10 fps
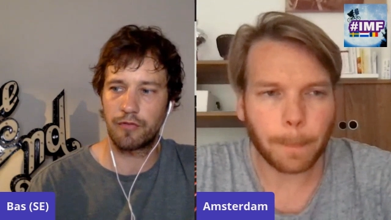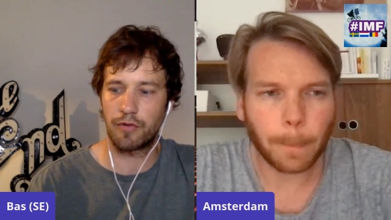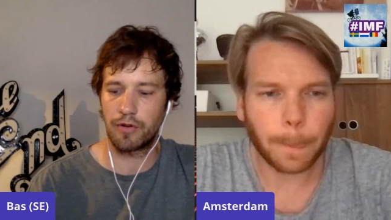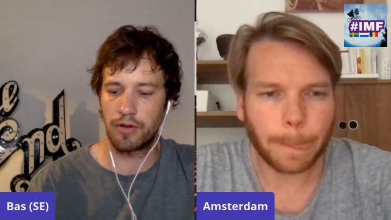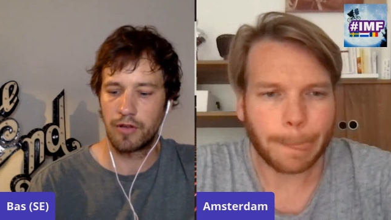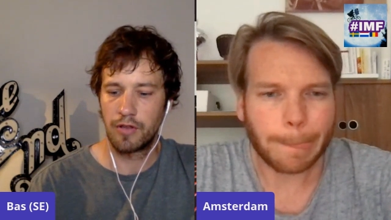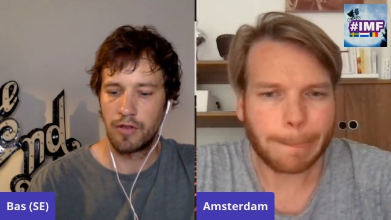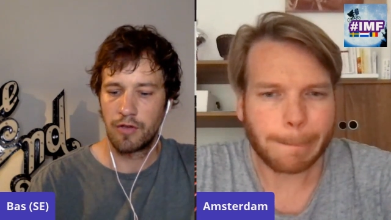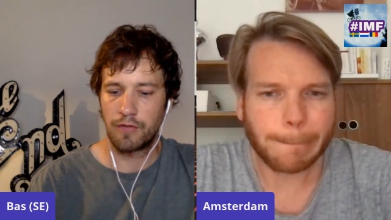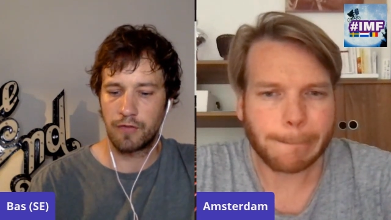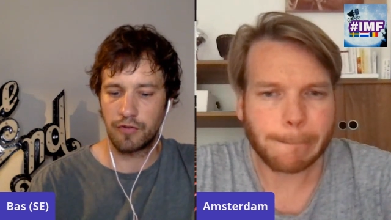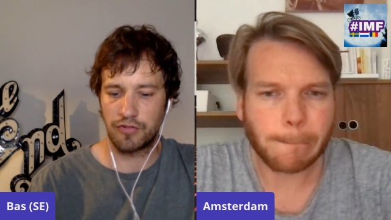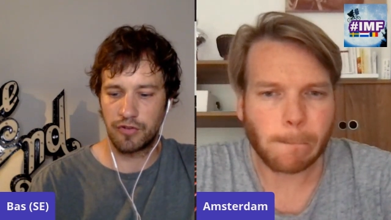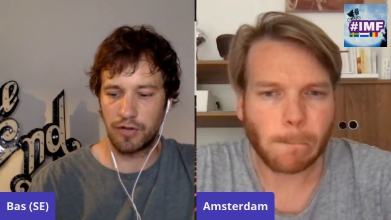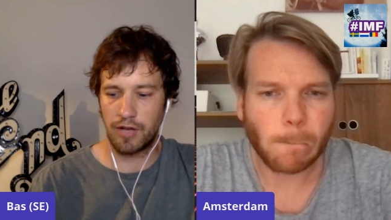Speaker 1: for for
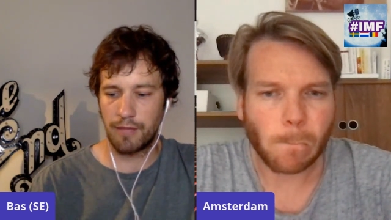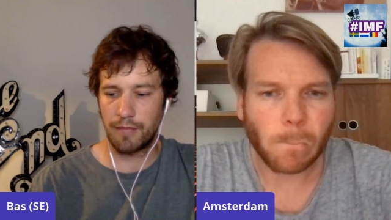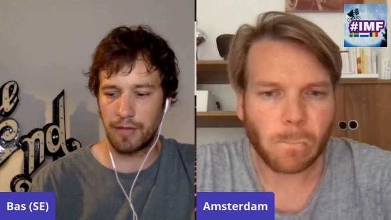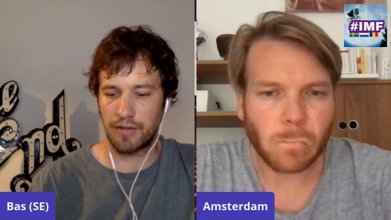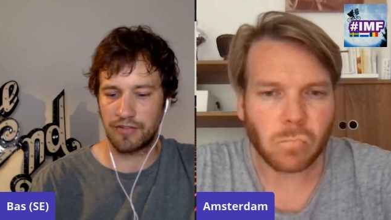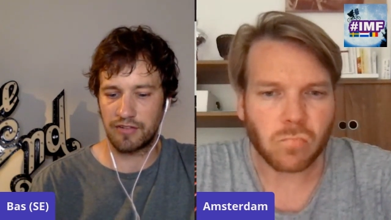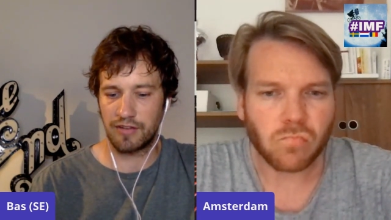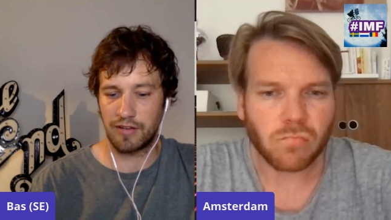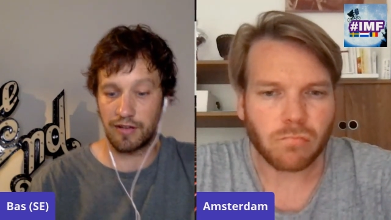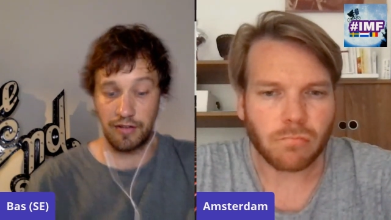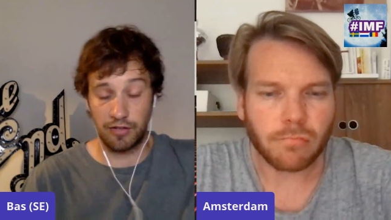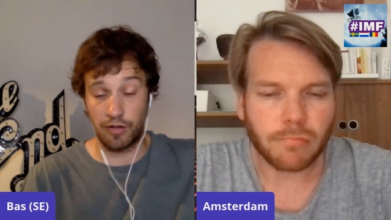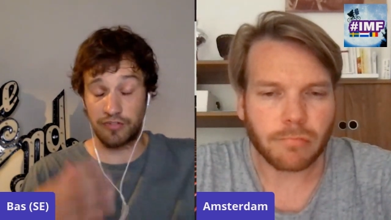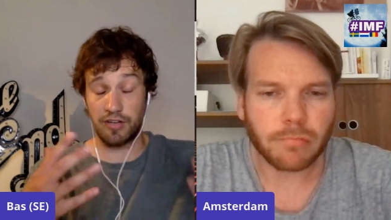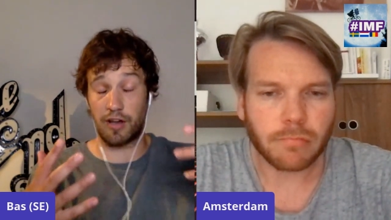Suriname? Because uh, you
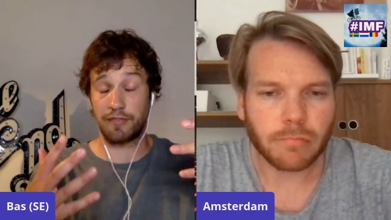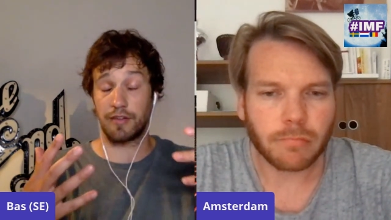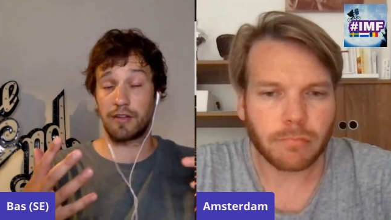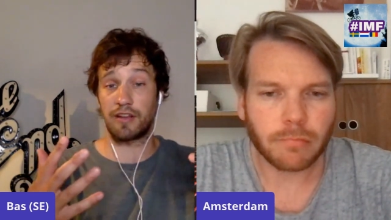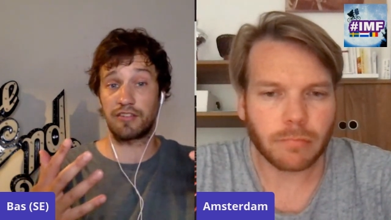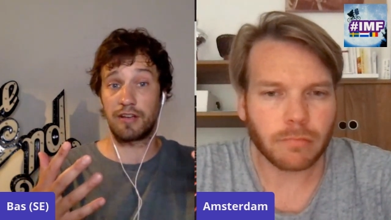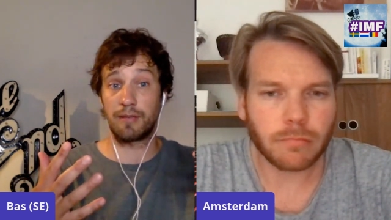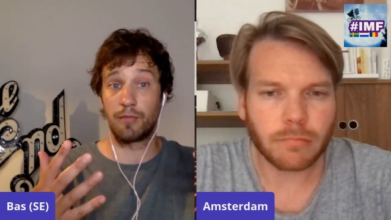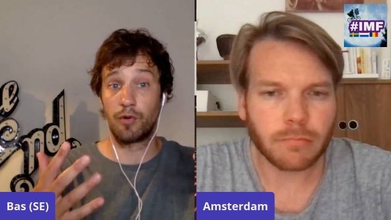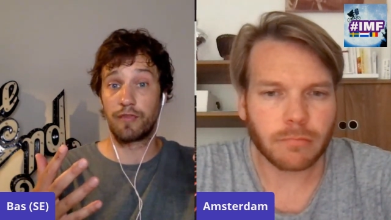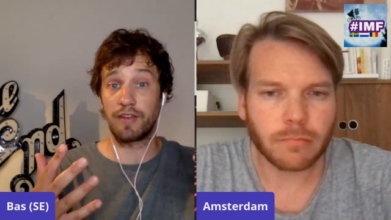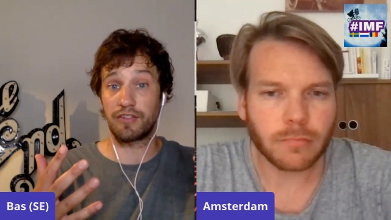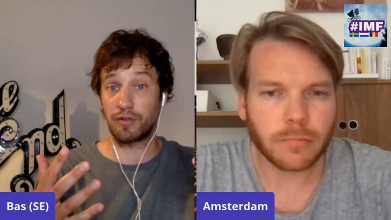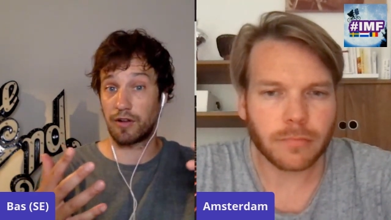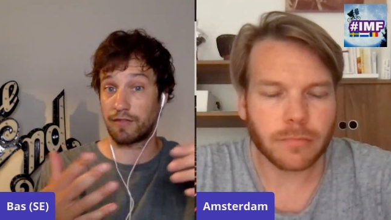don't see often actually
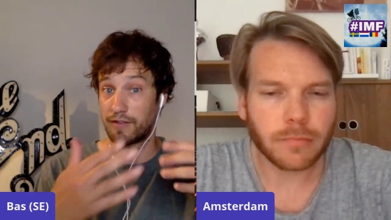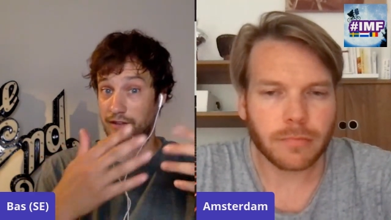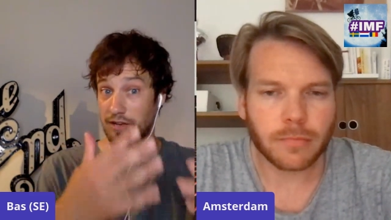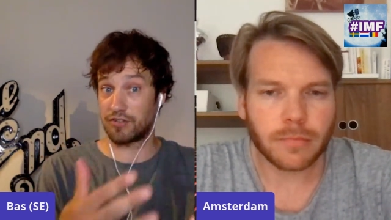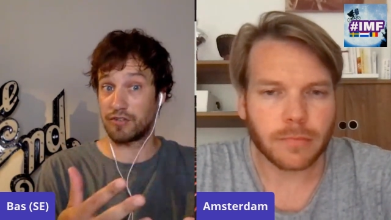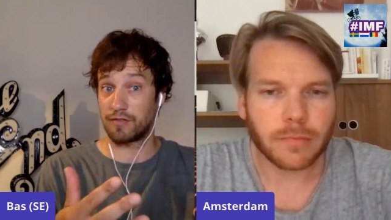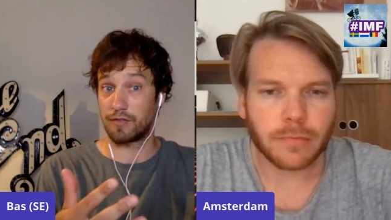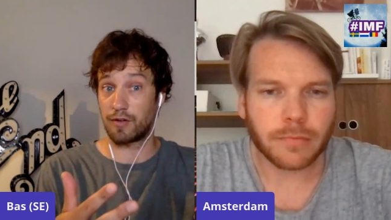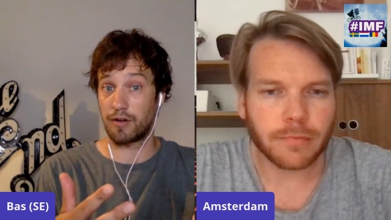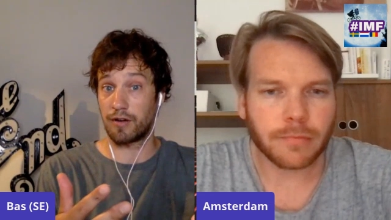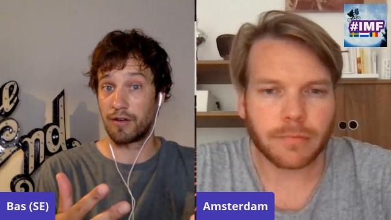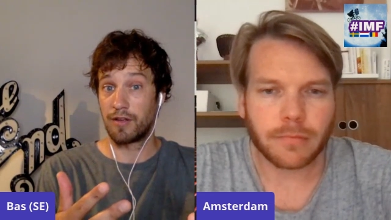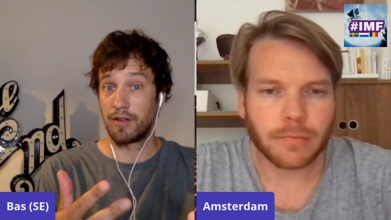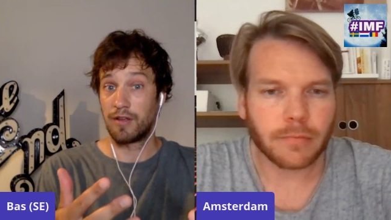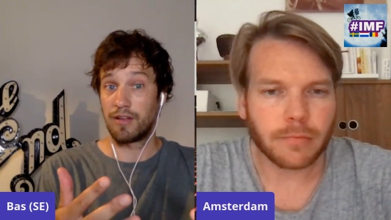movies or a lot of attention for
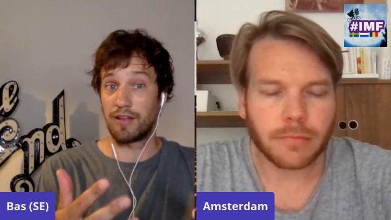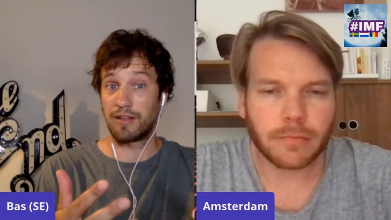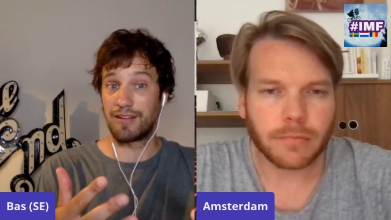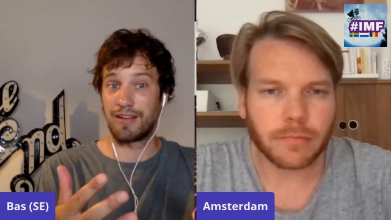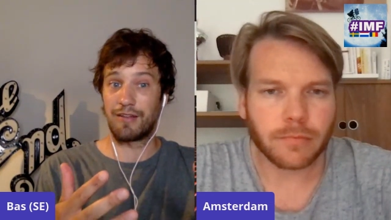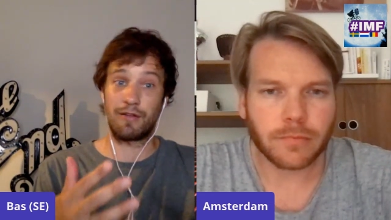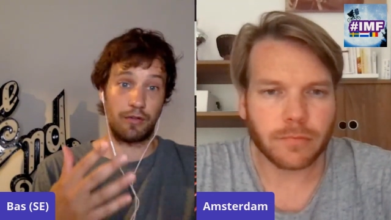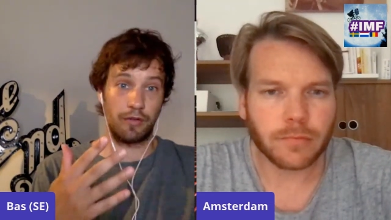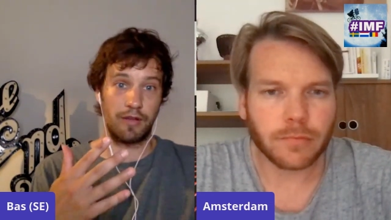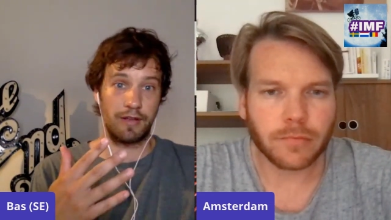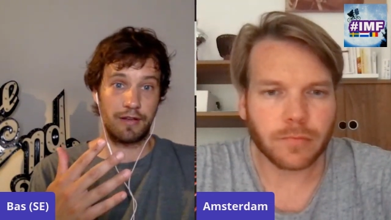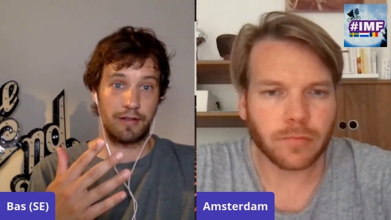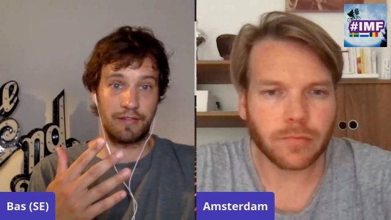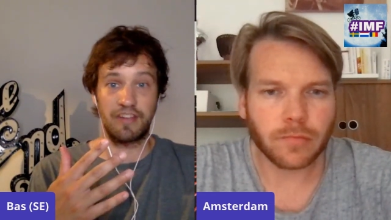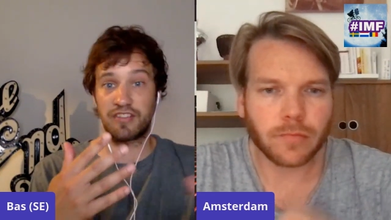uh,
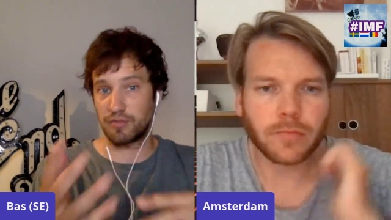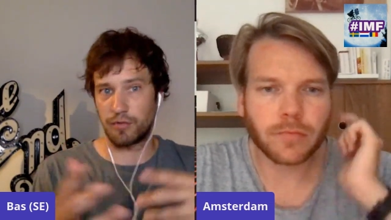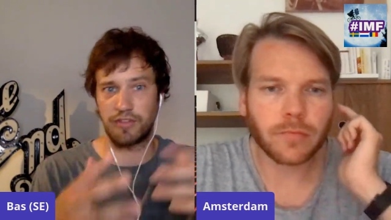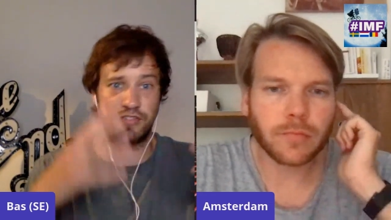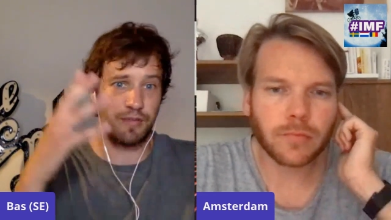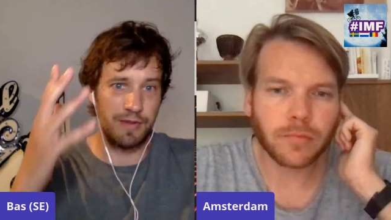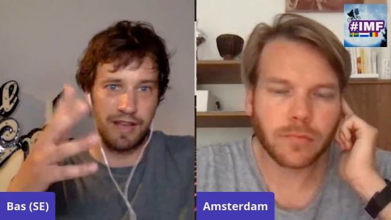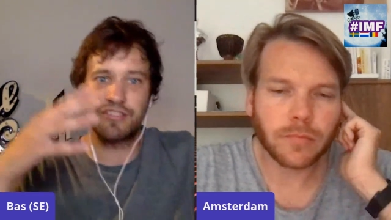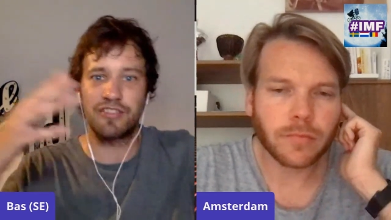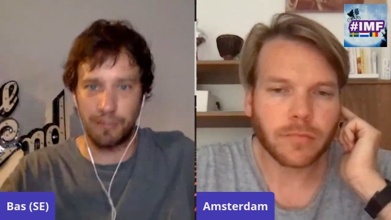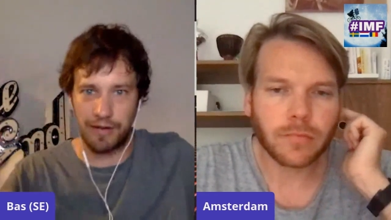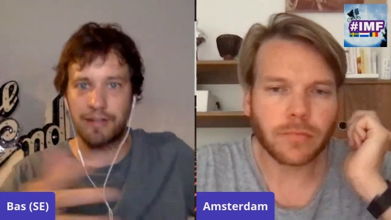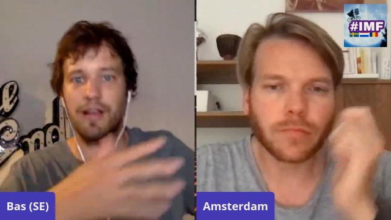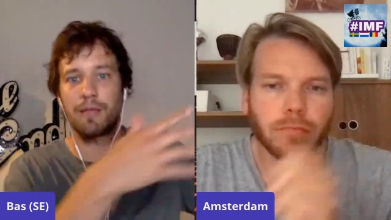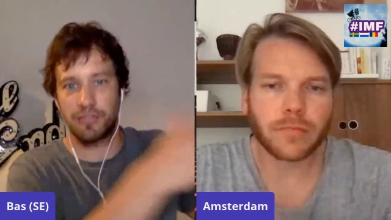uh, racism or discrimination
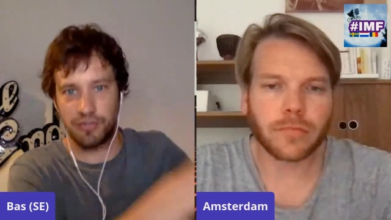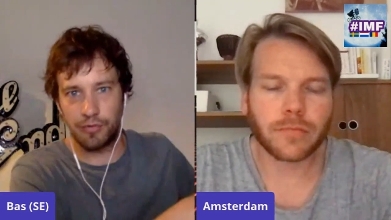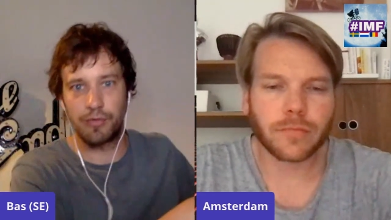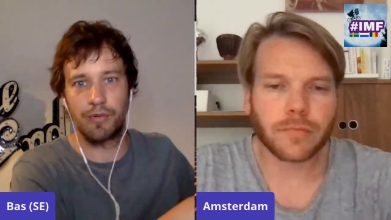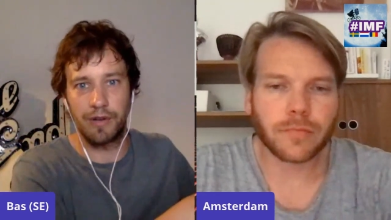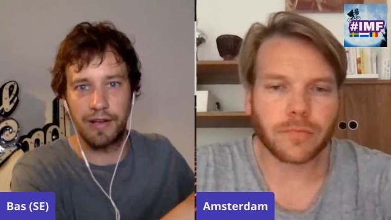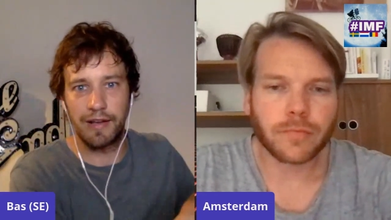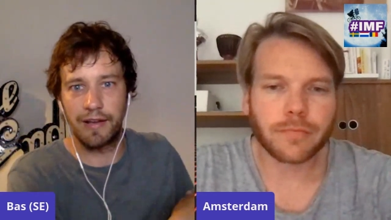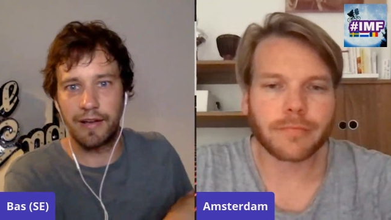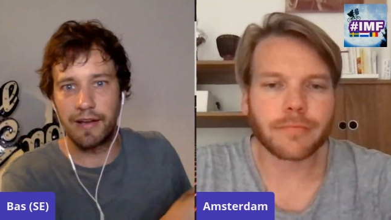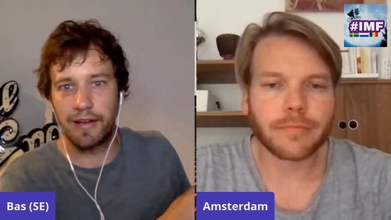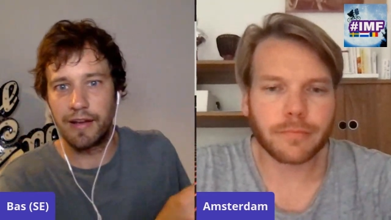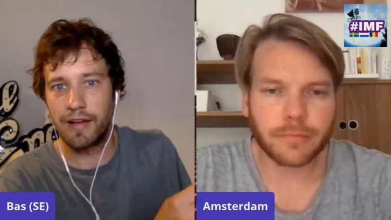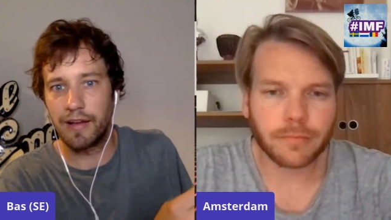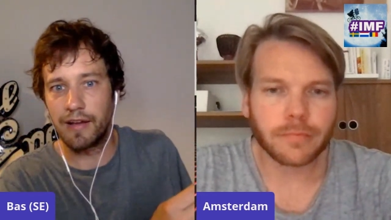when it comes to
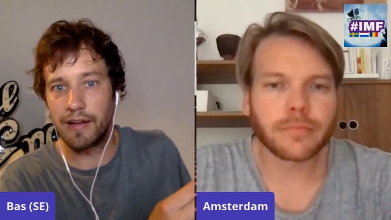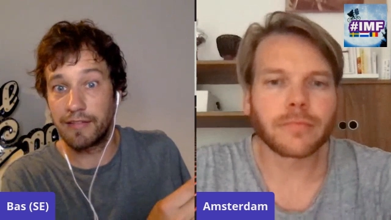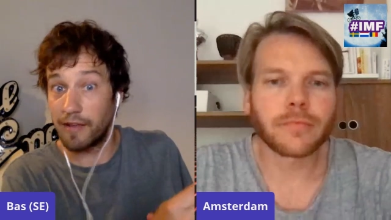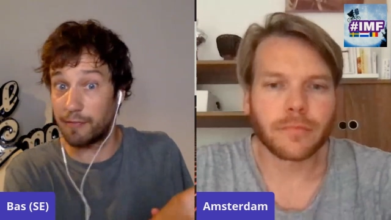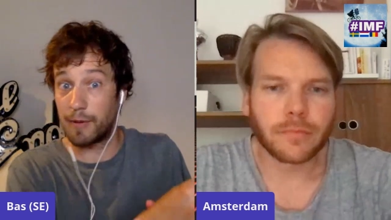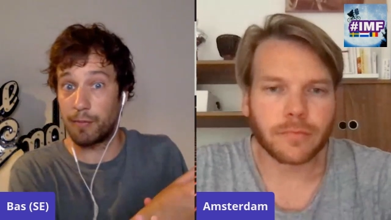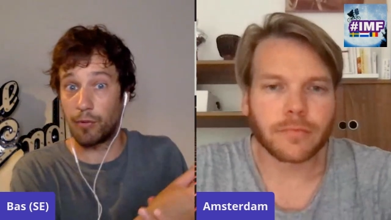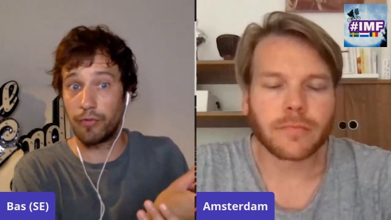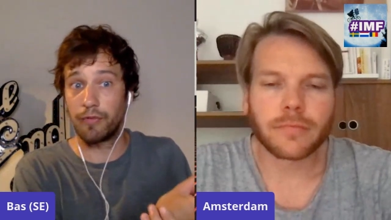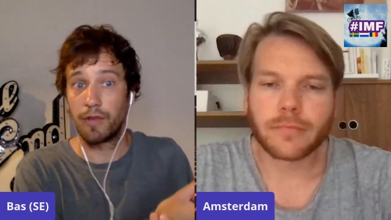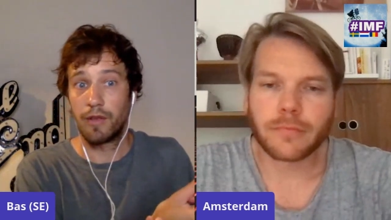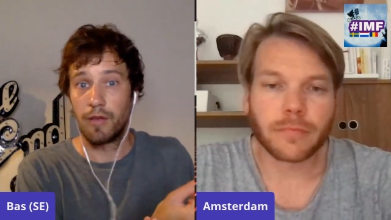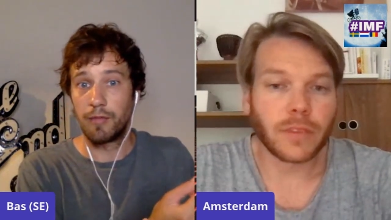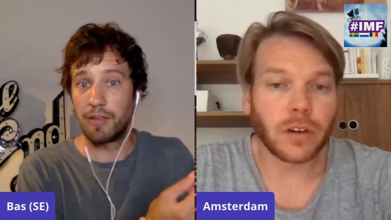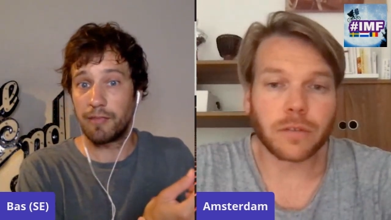uh, deaf people well,